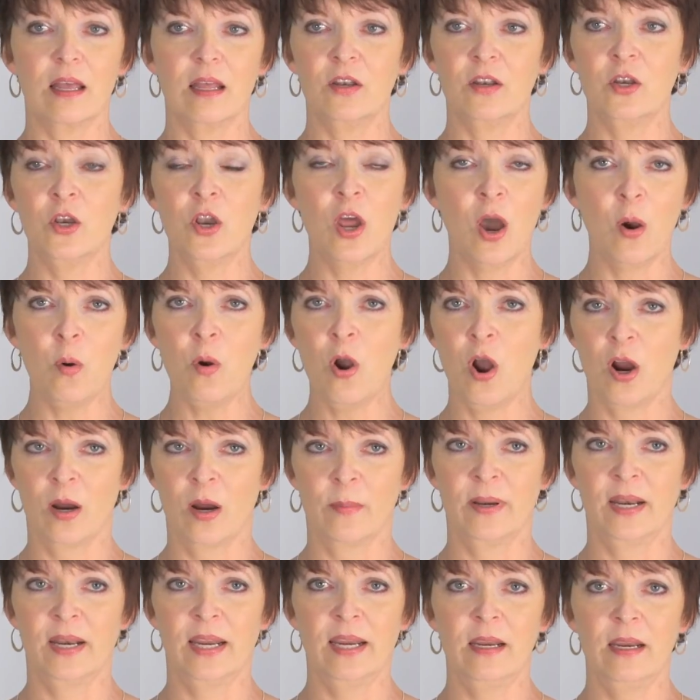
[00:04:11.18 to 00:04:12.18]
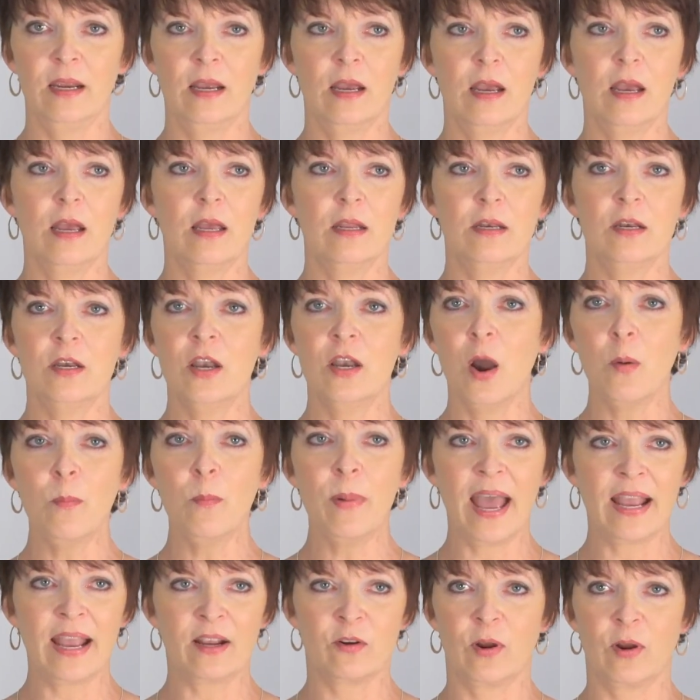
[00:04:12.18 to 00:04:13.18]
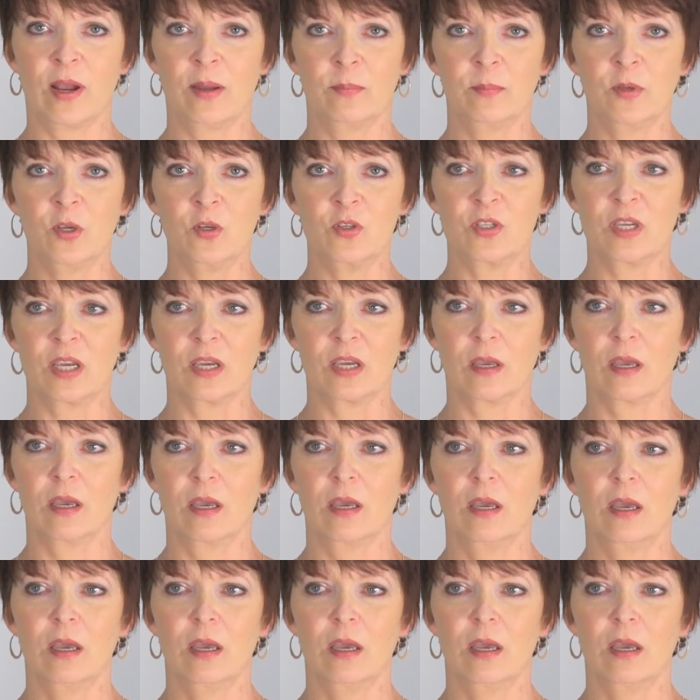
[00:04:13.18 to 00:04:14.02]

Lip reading: no harmony, no background music.